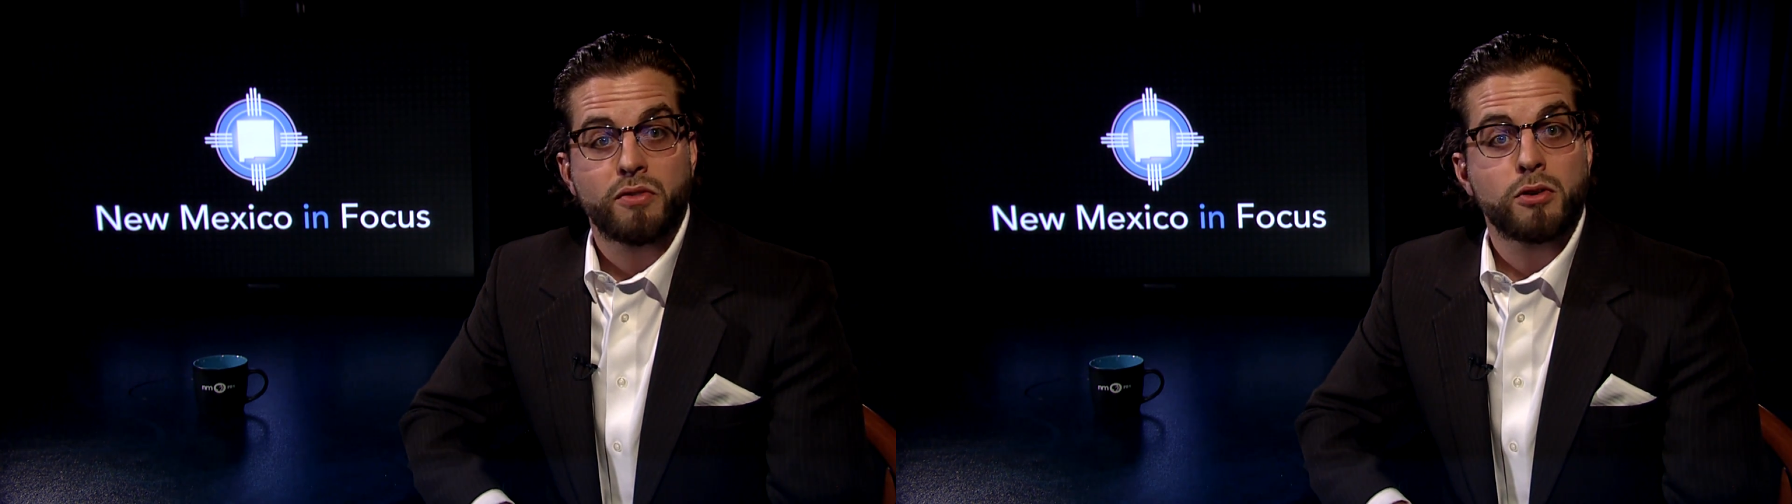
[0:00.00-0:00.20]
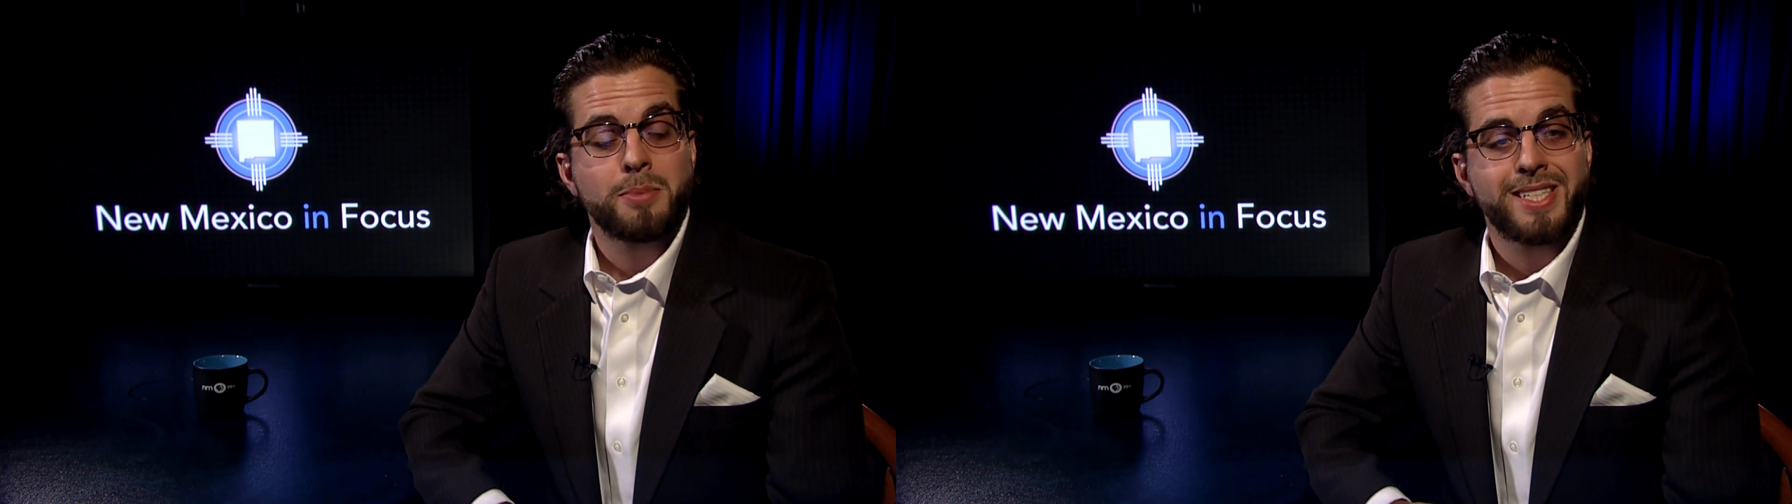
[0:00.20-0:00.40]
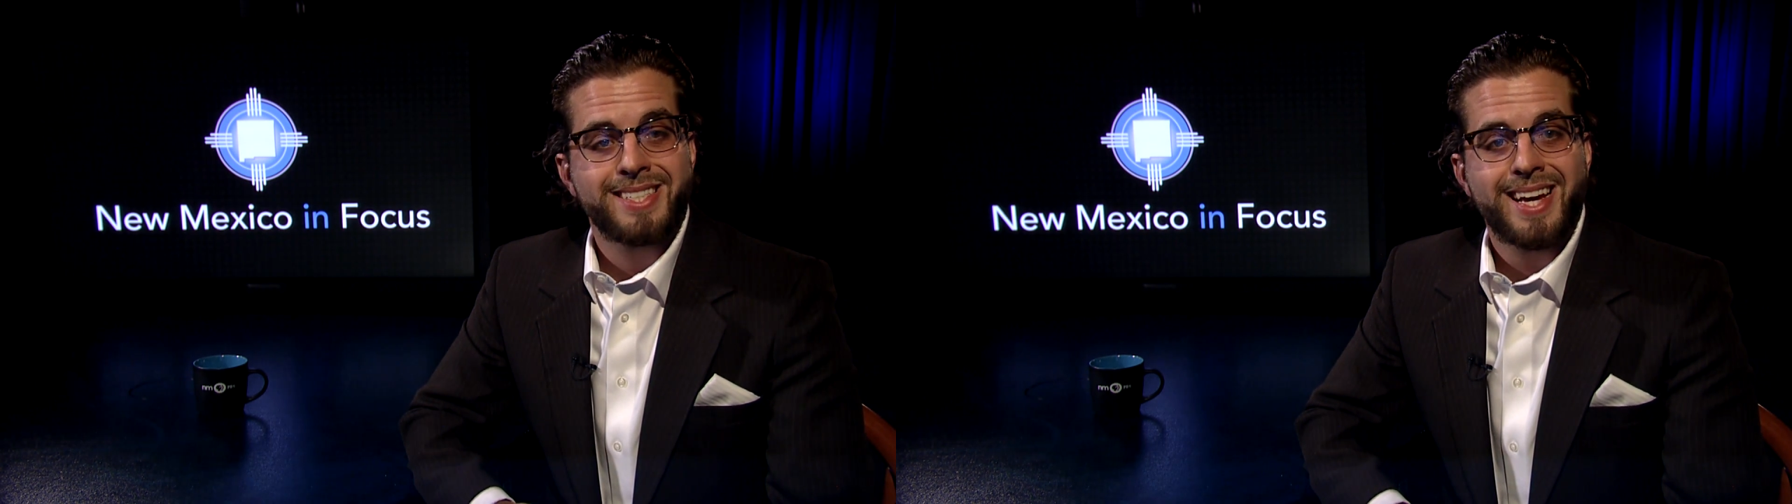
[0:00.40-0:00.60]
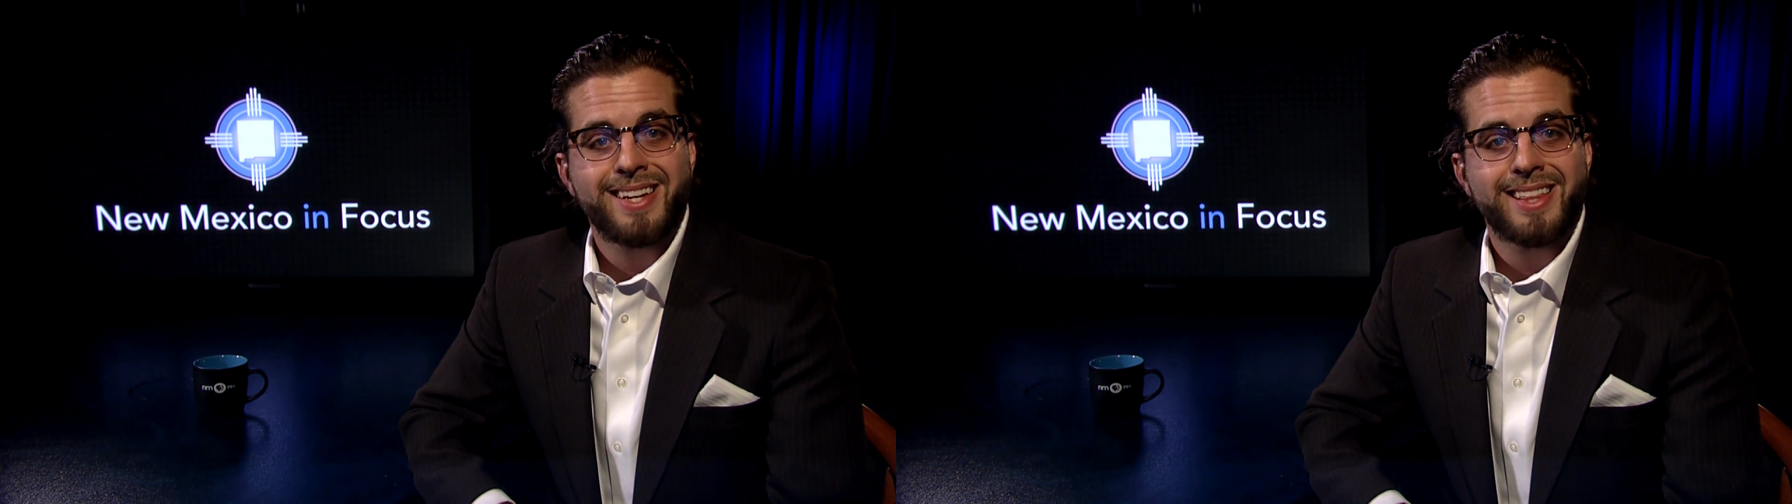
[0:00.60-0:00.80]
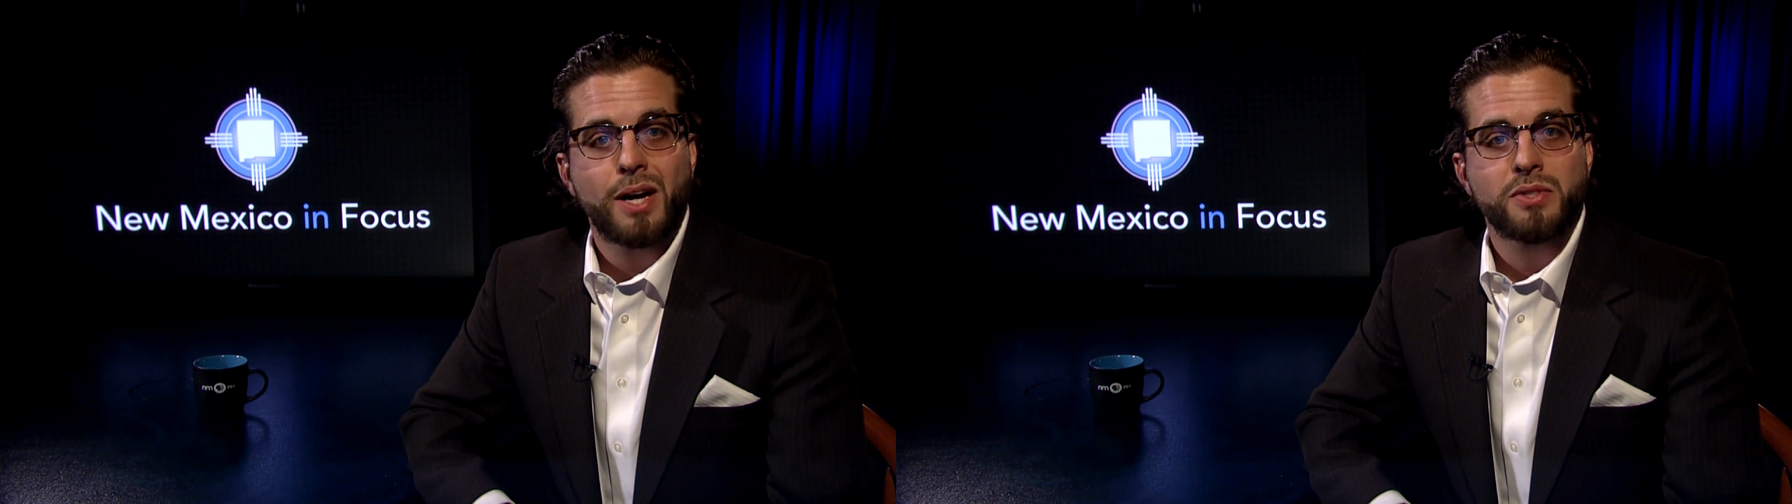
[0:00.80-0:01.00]
for up to
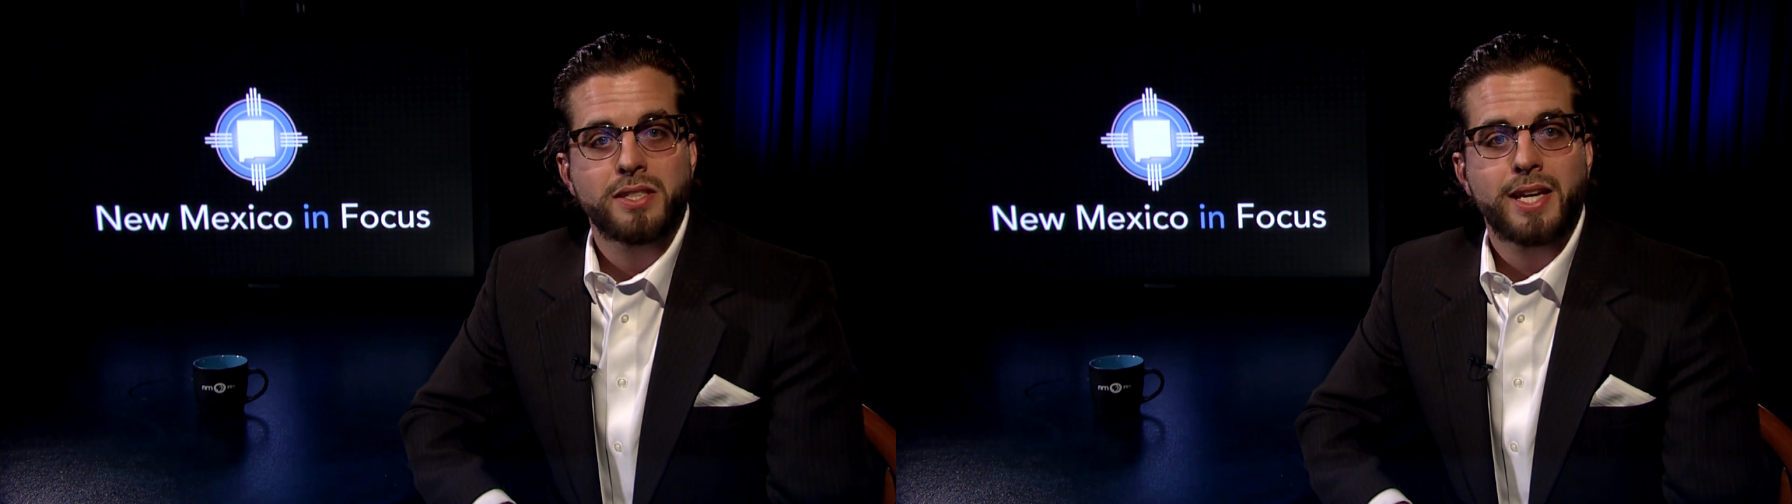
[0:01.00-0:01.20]
10,000